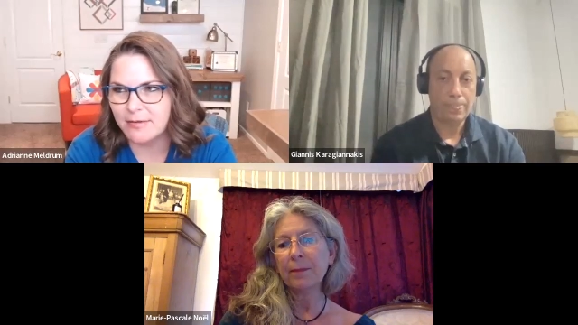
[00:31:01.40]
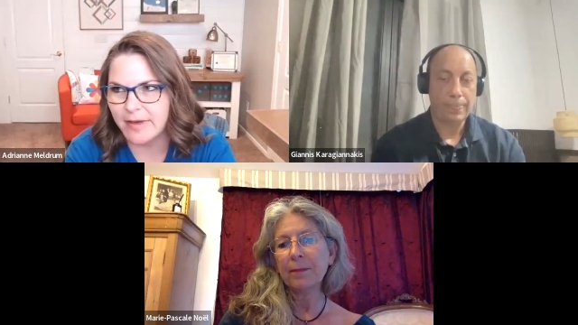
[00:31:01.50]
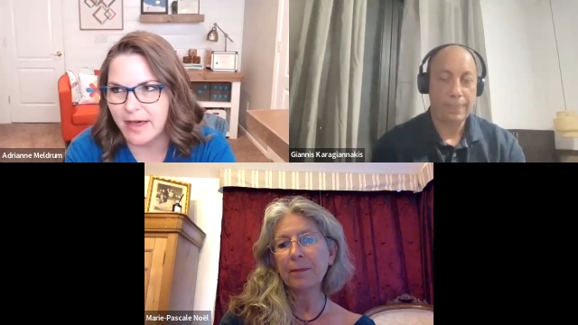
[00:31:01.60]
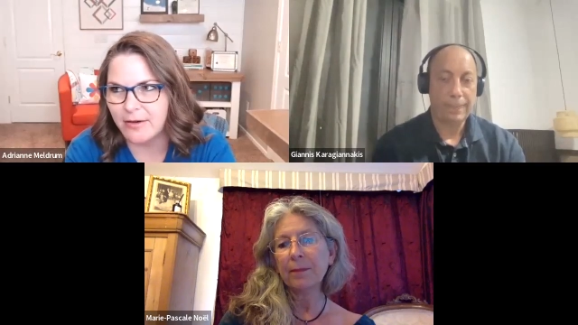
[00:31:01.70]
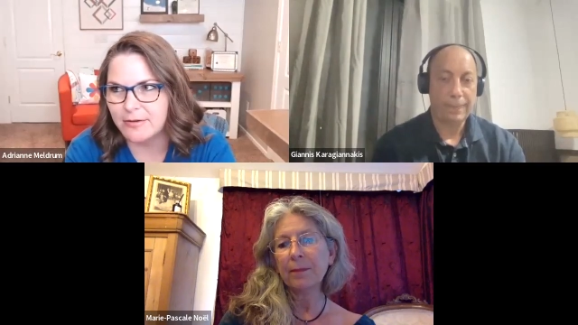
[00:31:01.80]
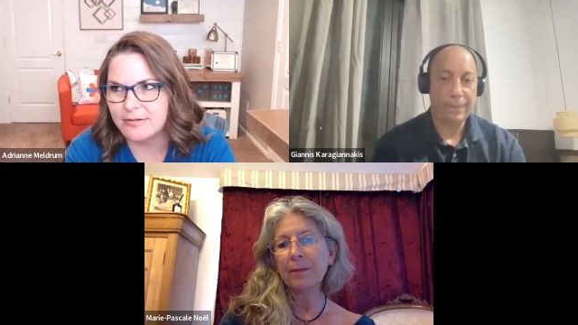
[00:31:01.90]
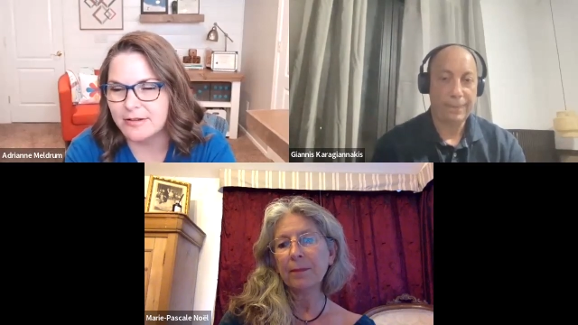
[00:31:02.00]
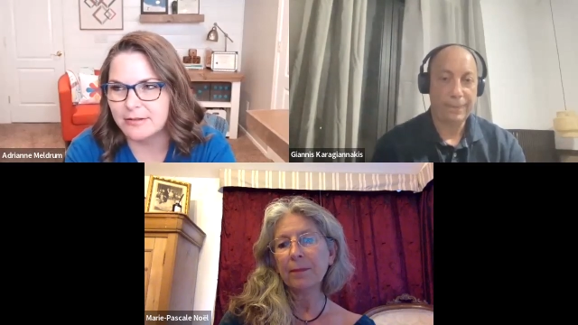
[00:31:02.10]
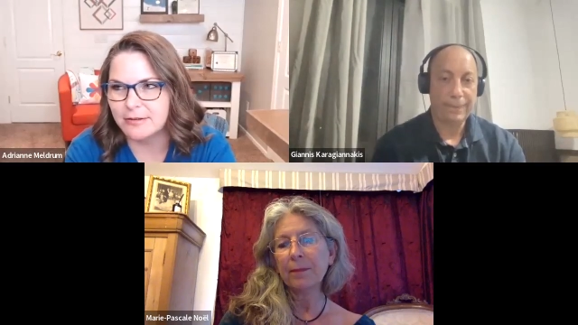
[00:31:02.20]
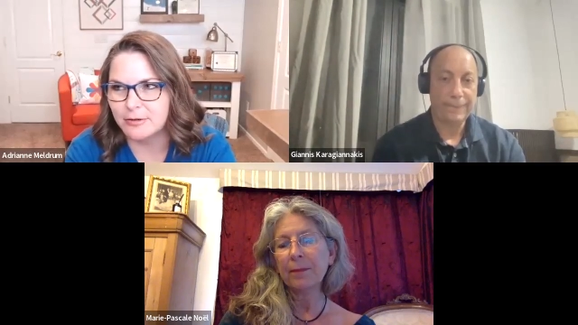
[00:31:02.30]
Speaker 1: about
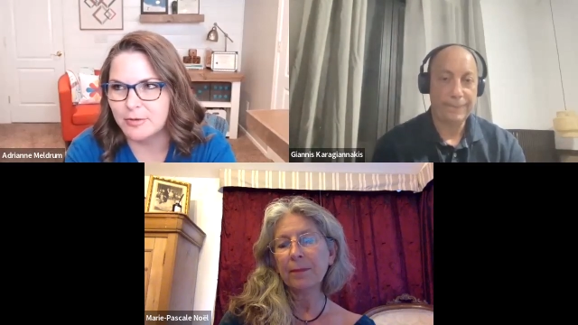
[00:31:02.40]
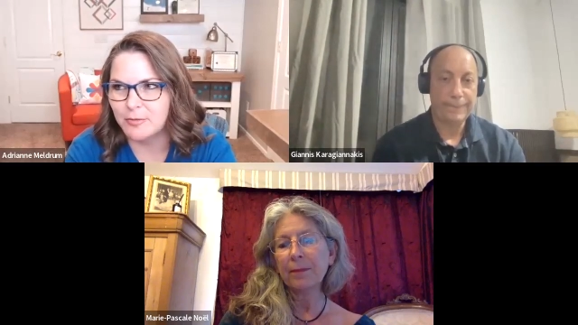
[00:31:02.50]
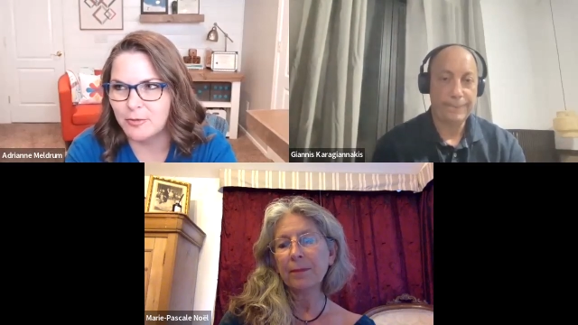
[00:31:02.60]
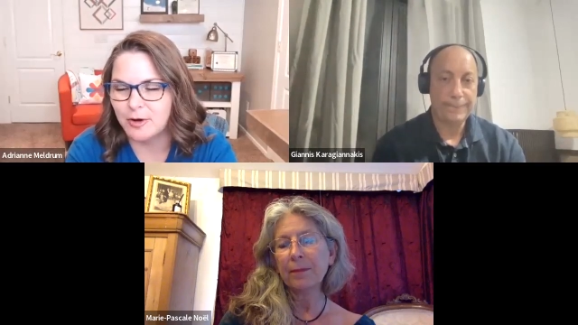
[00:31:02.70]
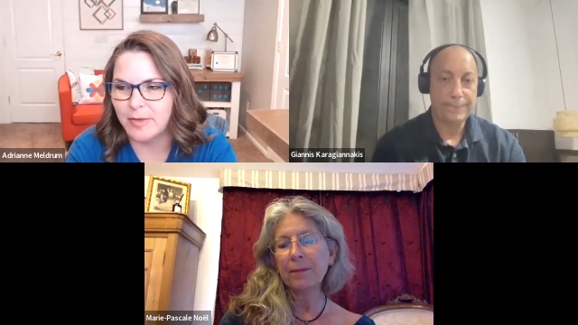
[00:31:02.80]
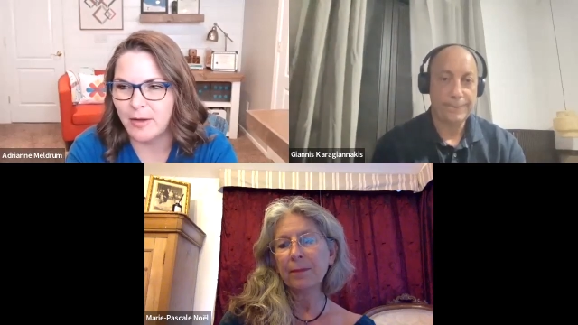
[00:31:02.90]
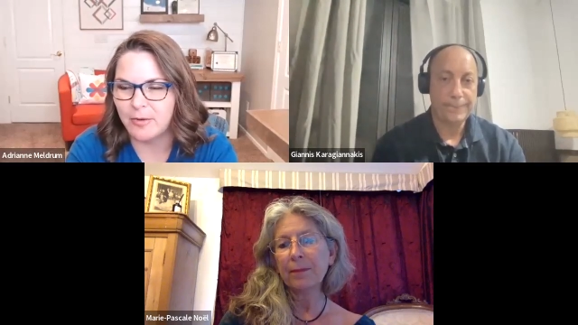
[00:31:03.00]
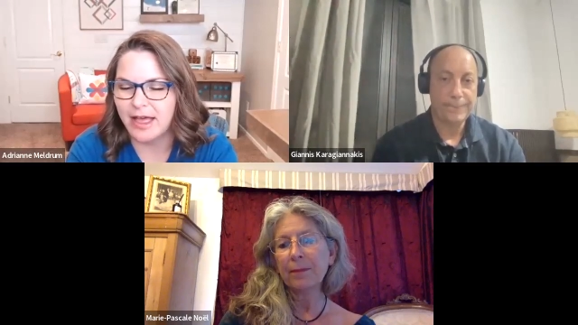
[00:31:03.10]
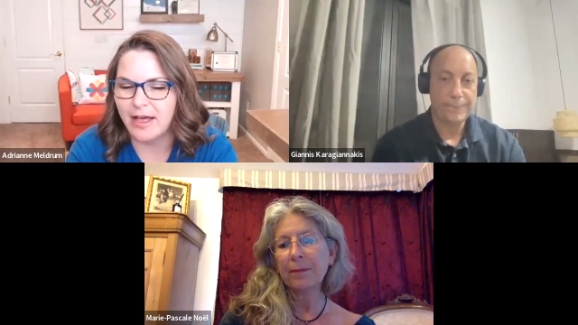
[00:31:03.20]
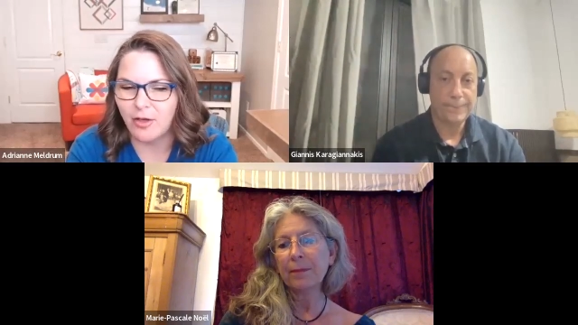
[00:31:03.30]
a little bit more about
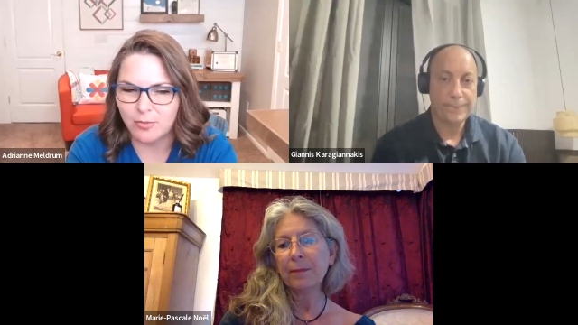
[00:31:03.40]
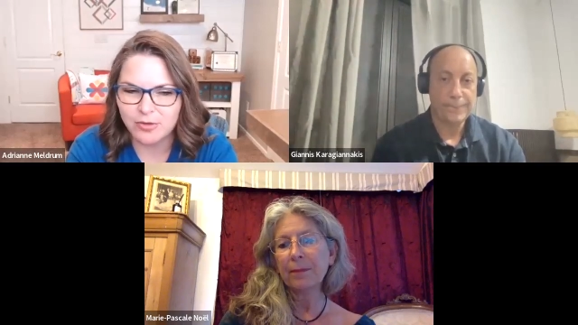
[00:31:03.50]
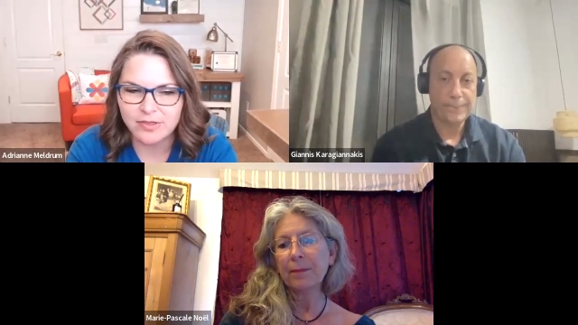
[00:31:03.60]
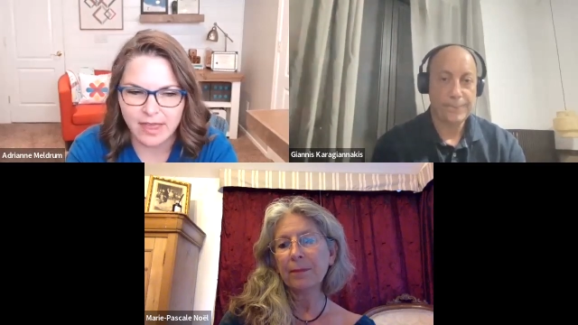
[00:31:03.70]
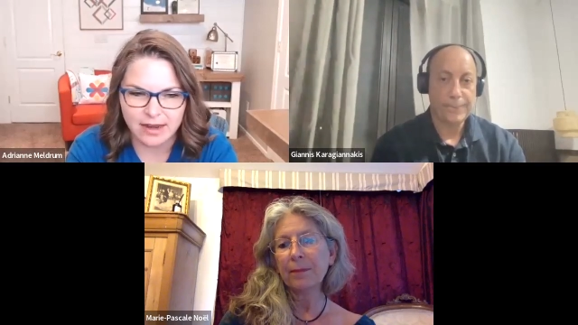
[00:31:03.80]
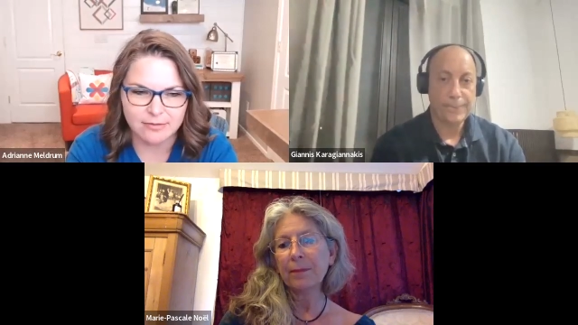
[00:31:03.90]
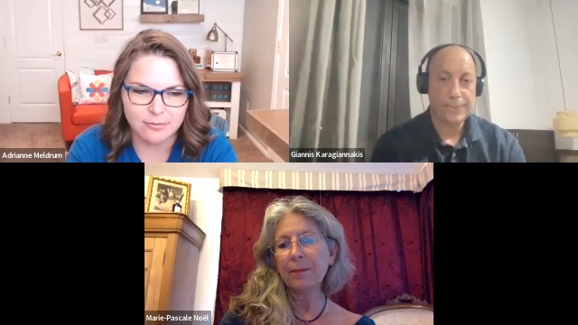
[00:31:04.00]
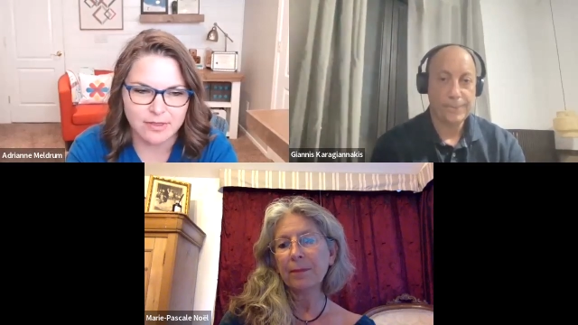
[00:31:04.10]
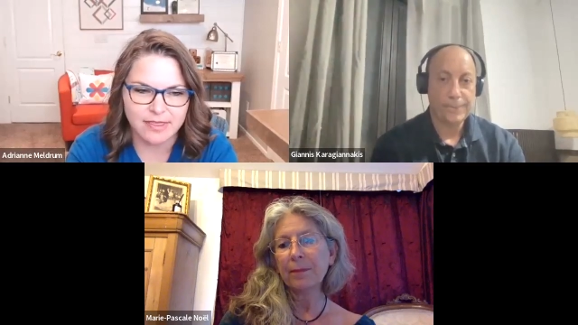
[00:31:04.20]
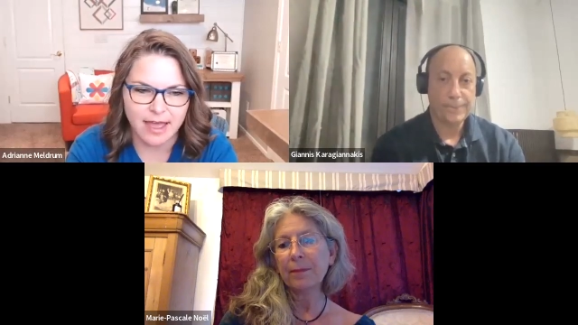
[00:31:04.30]
what helps then
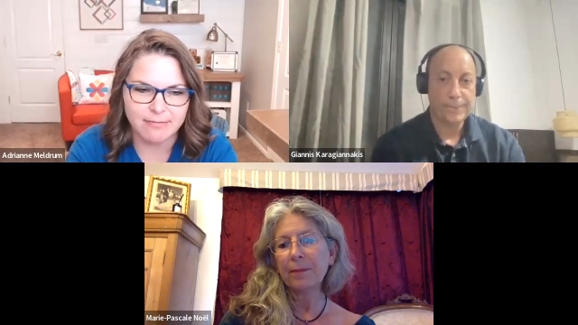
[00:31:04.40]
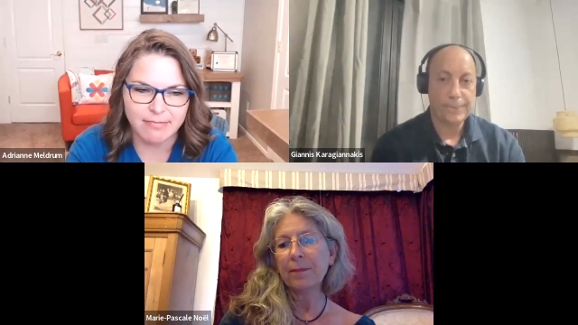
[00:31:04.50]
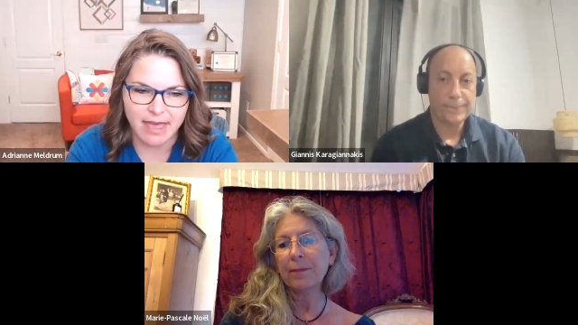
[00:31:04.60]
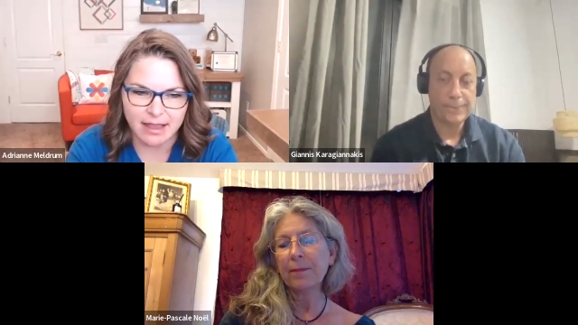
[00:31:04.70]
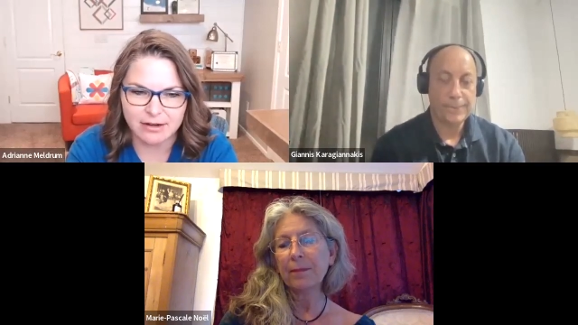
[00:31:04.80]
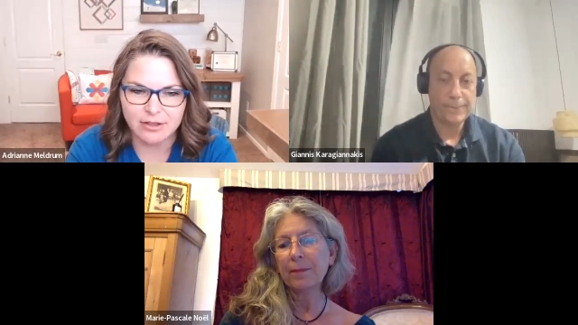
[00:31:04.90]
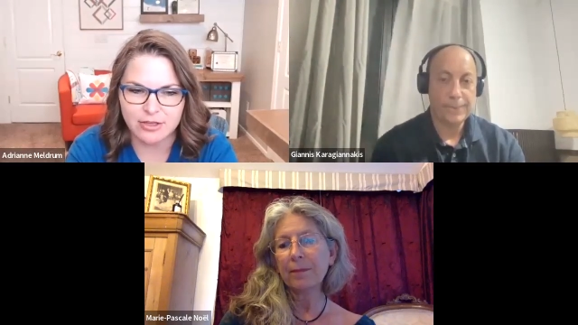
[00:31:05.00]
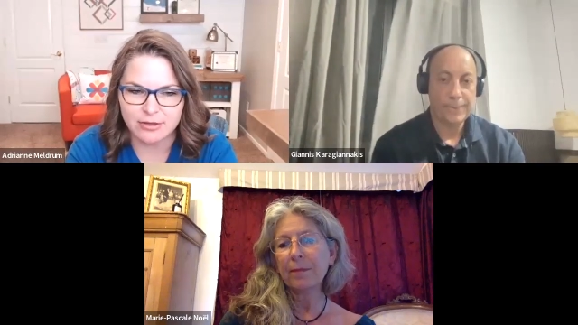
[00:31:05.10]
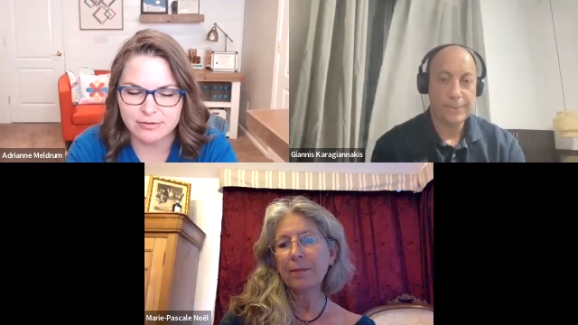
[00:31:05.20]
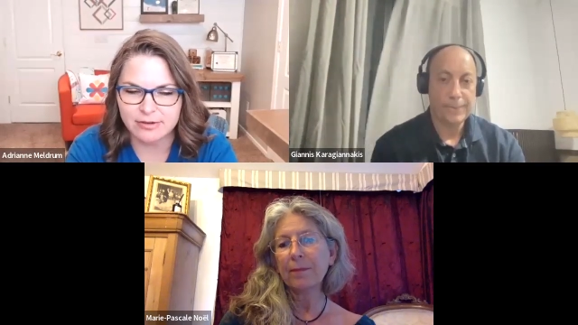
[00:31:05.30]
with that
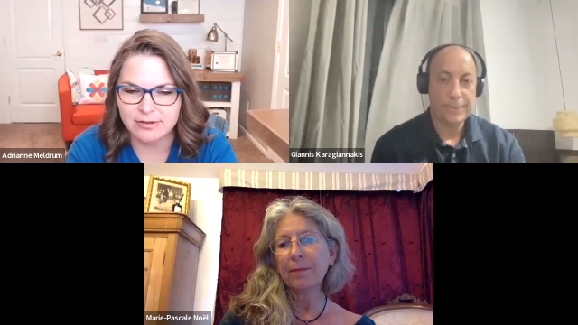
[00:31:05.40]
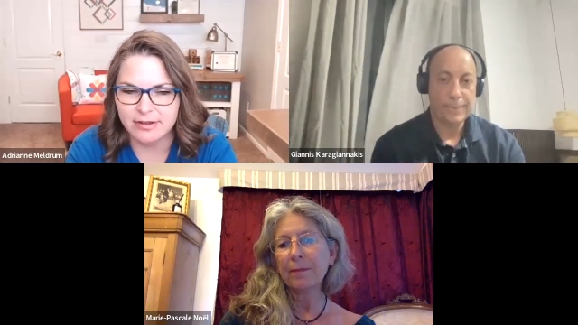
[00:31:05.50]
magnitude.